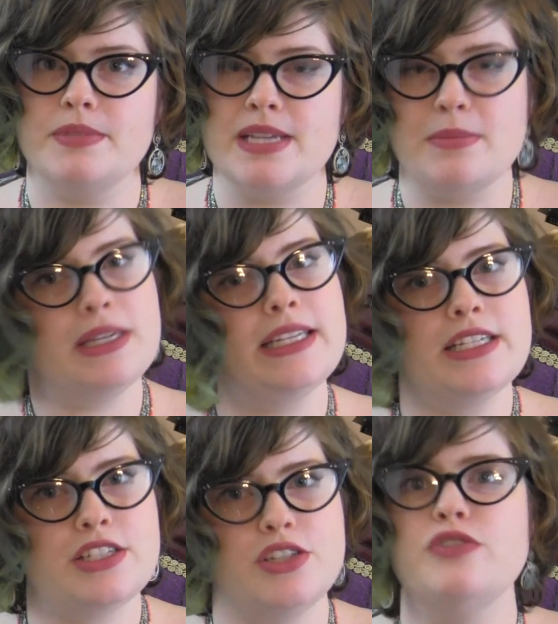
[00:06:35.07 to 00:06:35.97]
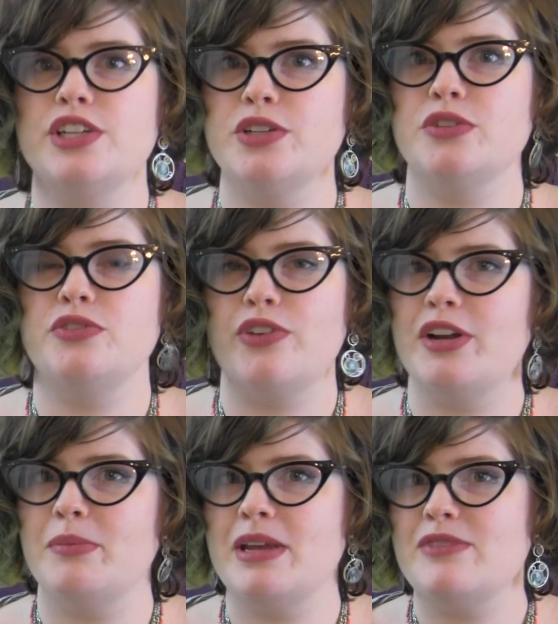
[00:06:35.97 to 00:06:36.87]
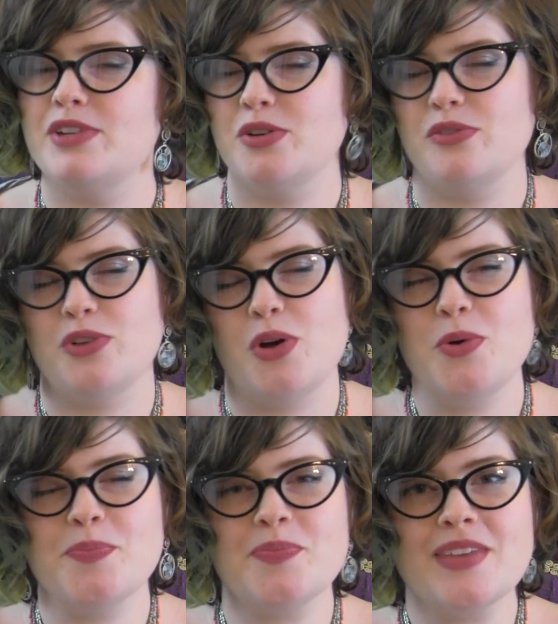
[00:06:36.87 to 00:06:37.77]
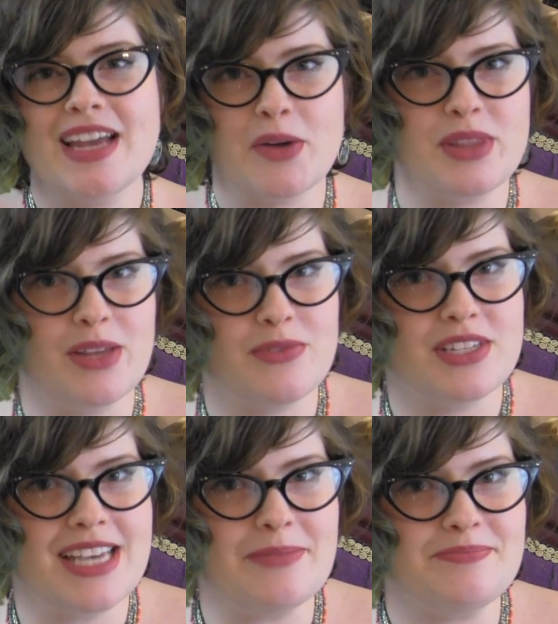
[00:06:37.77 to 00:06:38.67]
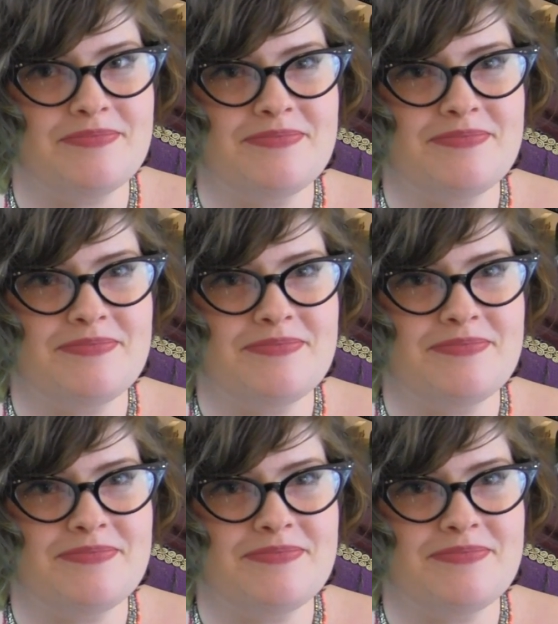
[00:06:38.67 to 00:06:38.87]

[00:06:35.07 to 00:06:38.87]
send me a link to your video if you've already made a video of your own. I would love to see it.